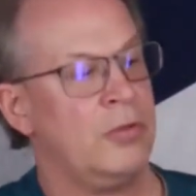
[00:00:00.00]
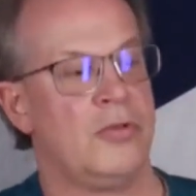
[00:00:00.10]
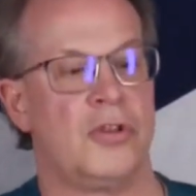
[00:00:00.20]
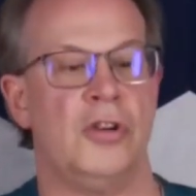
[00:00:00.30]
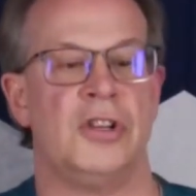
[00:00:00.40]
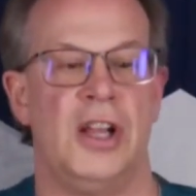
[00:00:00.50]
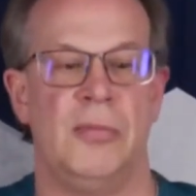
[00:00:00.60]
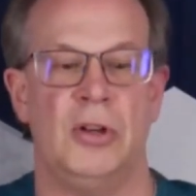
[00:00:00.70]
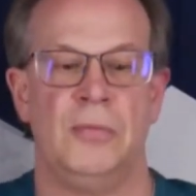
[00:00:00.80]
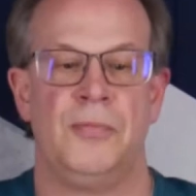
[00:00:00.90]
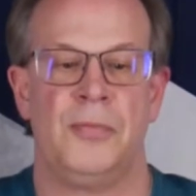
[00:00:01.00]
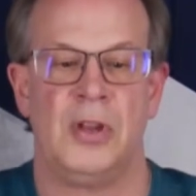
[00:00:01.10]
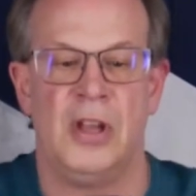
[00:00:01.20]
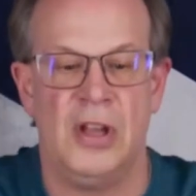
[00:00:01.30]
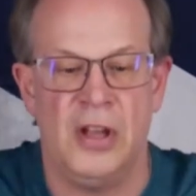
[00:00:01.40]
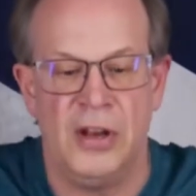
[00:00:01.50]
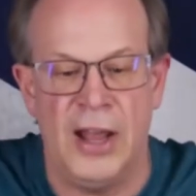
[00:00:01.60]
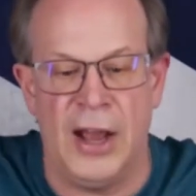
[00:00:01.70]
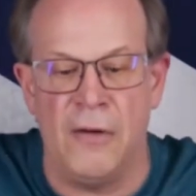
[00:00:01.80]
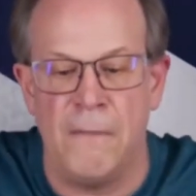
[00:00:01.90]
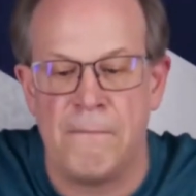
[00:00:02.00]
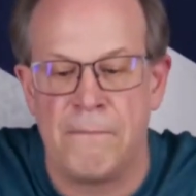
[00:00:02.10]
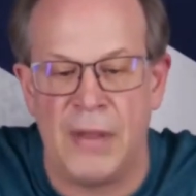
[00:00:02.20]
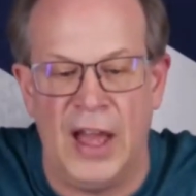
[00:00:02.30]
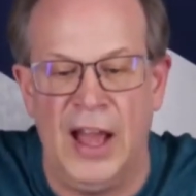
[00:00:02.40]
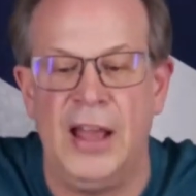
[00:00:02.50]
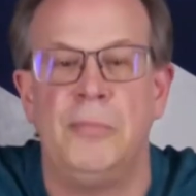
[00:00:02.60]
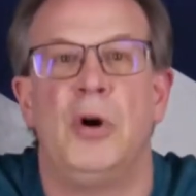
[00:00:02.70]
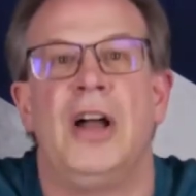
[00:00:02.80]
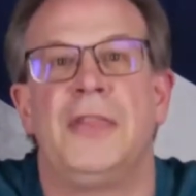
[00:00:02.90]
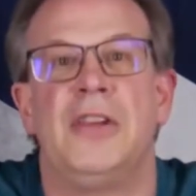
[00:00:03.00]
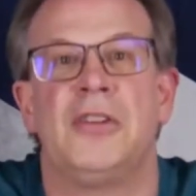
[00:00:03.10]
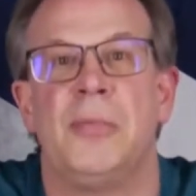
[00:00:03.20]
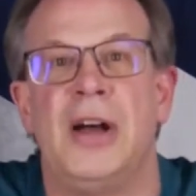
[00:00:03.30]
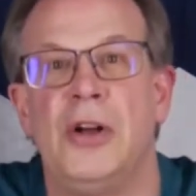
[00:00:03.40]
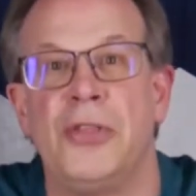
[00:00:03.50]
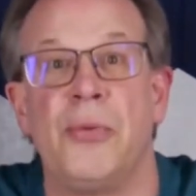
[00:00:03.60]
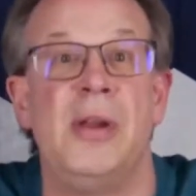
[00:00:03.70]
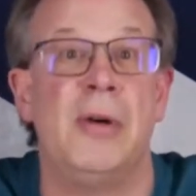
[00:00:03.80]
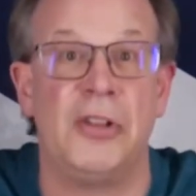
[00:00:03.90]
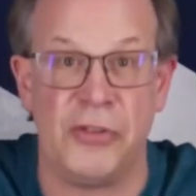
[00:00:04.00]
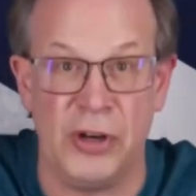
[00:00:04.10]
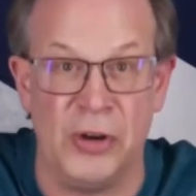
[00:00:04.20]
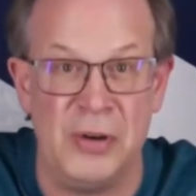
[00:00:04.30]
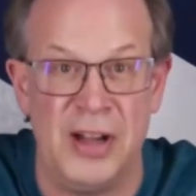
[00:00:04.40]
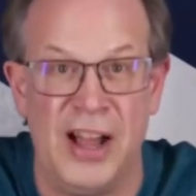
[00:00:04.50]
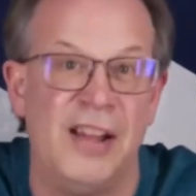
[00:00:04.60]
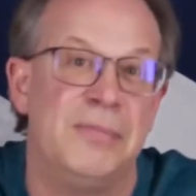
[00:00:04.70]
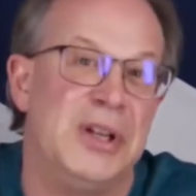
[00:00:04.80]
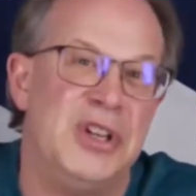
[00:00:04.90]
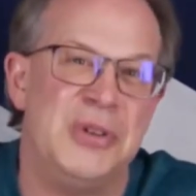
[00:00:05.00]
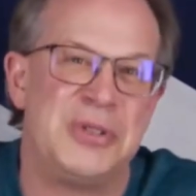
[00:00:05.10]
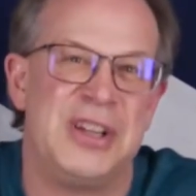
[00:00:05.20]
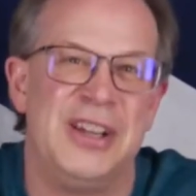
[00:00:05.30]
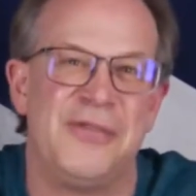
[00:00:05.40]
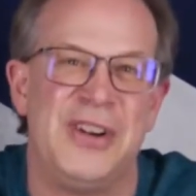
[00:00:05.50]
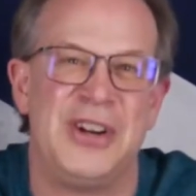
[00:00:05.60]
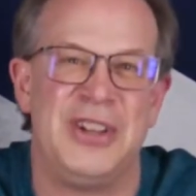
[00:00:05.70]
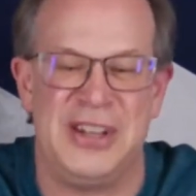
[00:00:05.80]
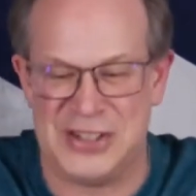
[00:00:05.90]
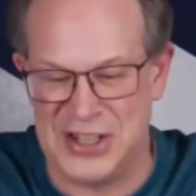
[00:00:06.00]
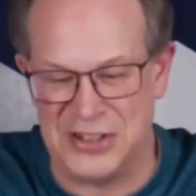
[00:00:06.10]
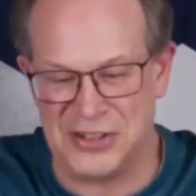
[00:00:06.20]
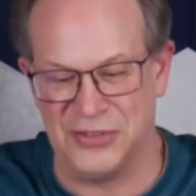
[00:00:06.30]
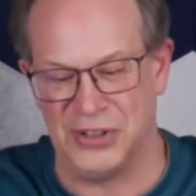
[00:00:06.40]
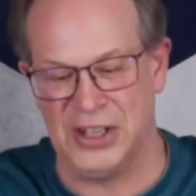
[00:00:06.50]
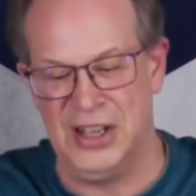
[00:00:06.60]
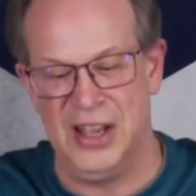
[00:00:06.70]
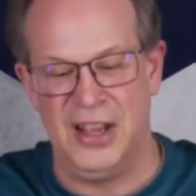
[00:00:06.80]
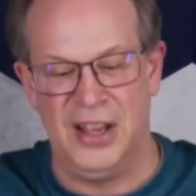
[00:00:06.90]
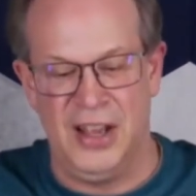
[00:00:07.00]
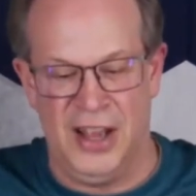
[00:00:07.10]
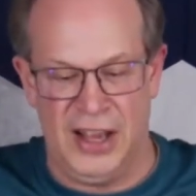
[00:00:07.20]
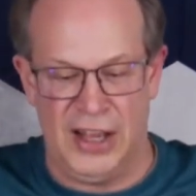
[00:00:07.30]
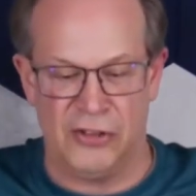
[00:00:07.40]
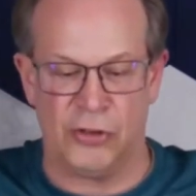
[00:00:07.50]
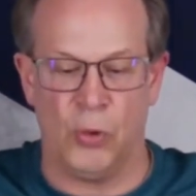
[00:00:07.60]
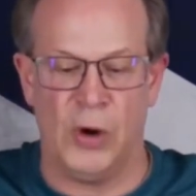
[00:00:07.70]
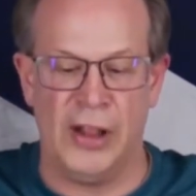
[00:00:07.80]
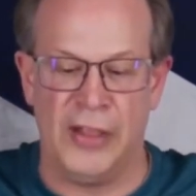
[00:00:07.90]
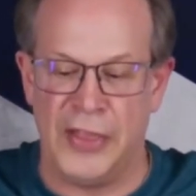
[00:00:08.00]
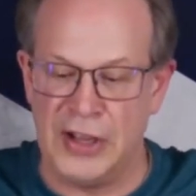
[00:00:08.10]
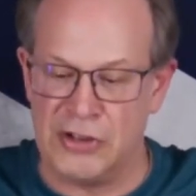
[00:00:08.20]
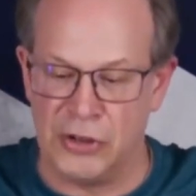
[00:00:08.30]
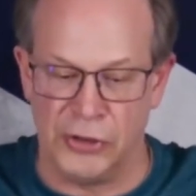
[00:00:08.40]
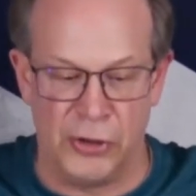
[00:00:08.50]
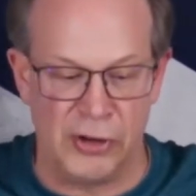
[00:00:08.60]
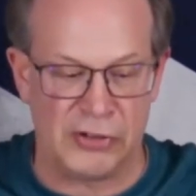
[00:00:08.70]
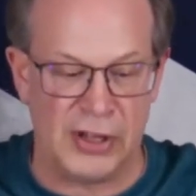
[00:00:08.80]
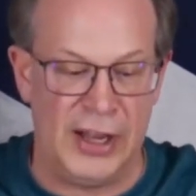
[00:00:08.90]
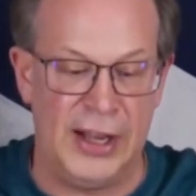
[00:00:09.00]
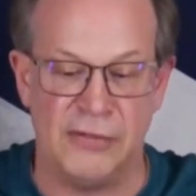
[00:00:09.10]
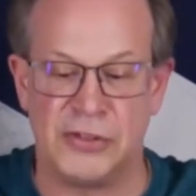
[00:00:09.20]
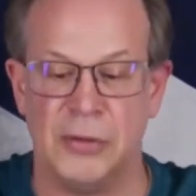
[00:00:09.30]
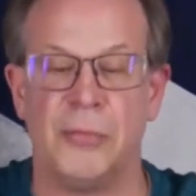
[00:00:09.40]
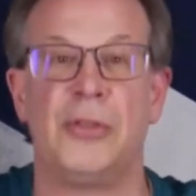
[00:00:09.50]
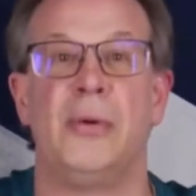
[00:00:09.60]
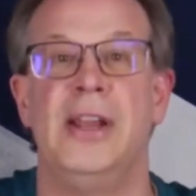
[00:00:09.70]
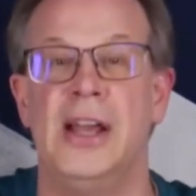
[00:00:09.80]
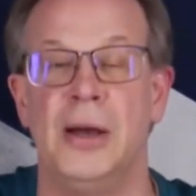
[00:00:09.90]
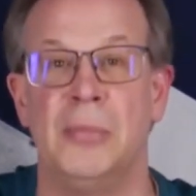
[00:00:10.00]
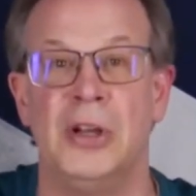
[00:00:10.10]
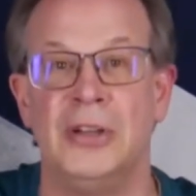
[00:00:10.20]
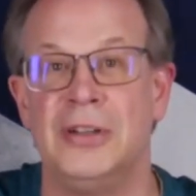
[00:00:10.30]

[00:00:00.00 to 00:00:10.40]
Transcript: turntable. Now, I bought this about 3 months ago. I've been using it fairly extensively. And so one of the things you'll notice, I have some 3M